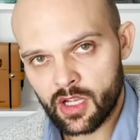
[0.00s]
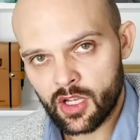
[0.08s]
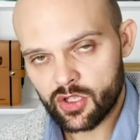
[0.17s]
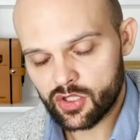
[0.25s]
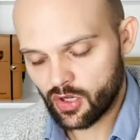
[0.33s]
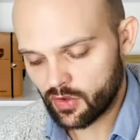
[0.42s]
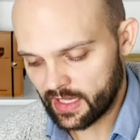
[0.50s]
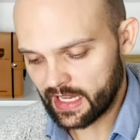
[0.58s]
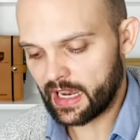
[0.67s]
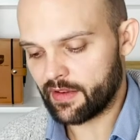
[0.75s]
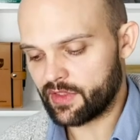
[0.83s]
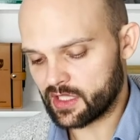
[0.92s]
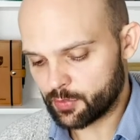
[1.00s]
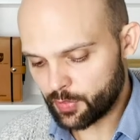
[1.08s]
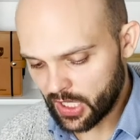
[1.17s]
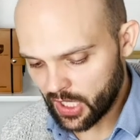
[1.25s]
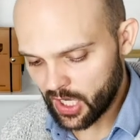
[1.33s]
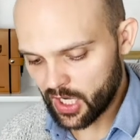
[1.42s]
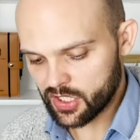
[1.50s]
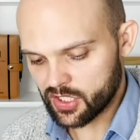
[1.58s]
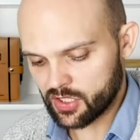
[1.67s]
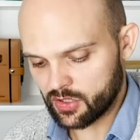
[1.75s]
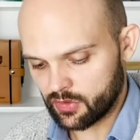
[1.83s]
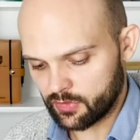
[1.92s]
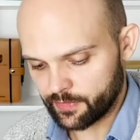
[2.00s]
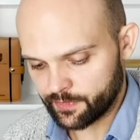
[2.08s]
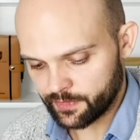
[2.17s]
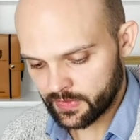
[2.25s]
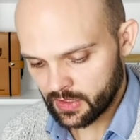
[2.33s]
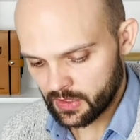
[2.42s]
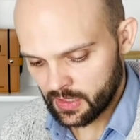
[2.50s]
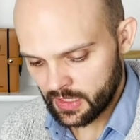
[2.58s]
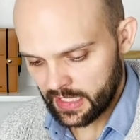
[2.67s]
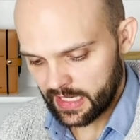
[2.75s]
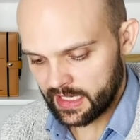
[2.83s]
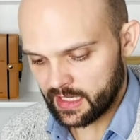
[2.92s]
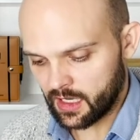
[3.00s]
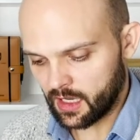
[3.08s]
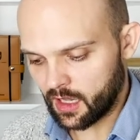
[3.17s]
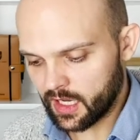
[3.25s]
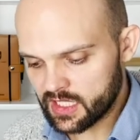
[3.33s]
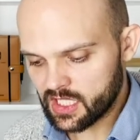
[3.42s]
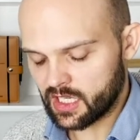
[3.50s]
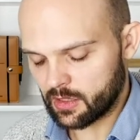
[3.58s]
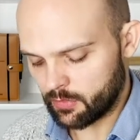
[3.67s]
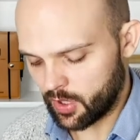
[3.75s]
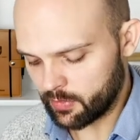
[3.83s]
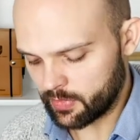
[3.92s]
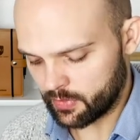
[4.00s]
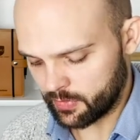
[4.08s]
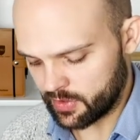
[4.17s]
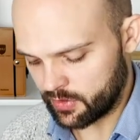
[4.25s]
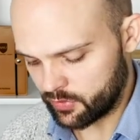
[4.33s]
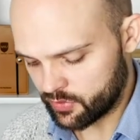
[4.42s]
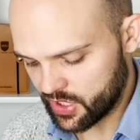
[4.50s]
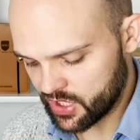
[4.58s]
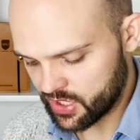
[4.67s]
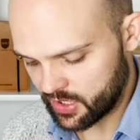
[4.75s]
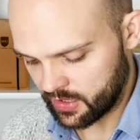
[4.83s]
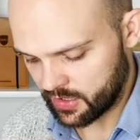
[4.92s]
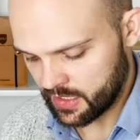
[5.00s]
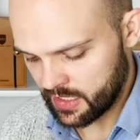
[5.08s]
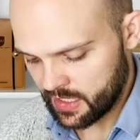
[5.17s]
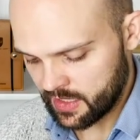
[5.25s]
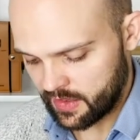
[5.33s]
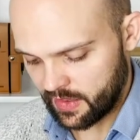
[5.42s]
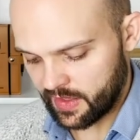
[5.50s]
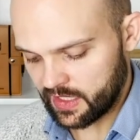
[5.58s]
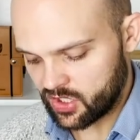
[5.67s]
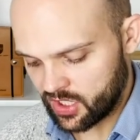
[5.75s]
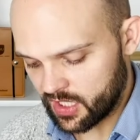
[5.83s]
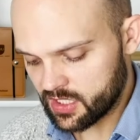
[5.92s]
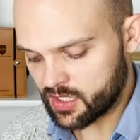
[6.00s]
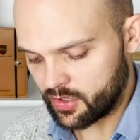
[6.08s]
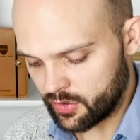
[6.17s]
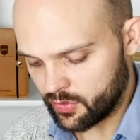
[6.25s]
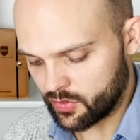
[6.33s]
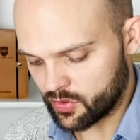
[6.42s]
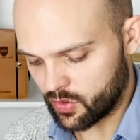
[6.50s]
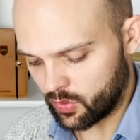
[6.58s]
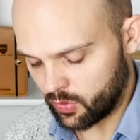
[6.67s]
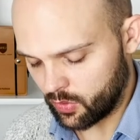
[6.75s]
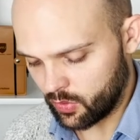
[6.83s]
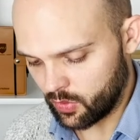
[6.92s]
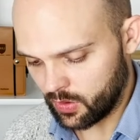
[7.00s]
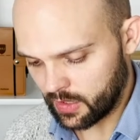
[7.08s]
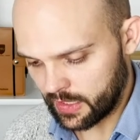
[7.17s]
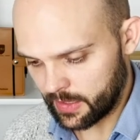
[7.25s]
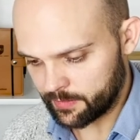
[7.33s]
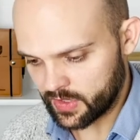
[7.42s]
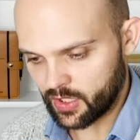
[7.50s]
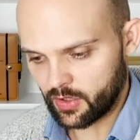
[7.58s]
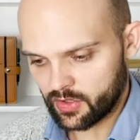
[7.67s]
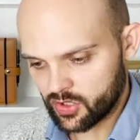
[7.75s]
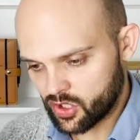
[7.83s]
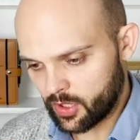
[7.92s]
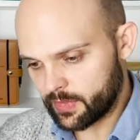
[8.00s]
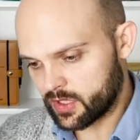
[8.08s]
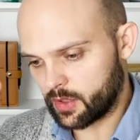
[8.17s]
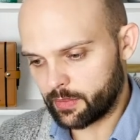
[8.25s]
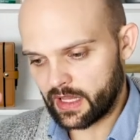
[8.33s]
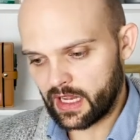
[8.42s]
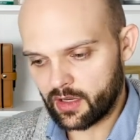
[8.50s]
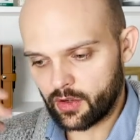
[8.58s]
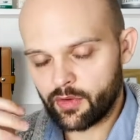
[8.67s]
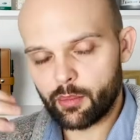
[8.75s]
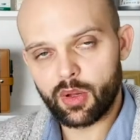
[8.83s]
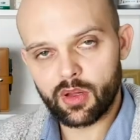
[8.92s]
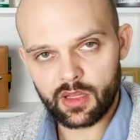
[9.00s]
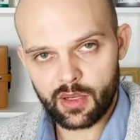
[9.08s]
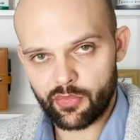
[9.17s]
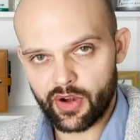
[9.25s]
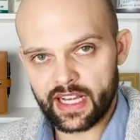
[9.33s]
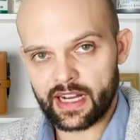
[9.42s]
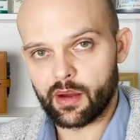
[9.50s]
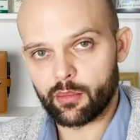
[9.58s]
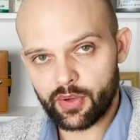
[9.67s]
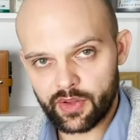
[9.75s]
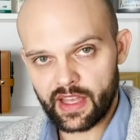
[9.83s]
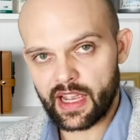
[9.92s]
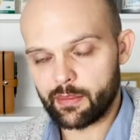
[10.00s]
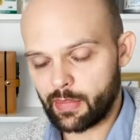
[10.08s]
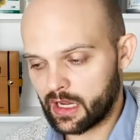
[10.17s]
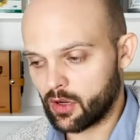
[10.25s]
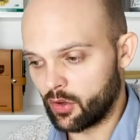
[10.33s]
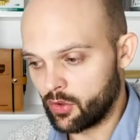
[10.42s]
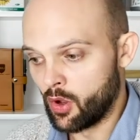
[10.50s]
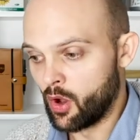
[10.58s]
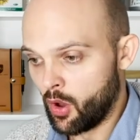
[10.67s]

So they have this personal enlightening moment with nutrition that they just lose all, you know, chop the top of their head off, pull their brain out, put their head back on.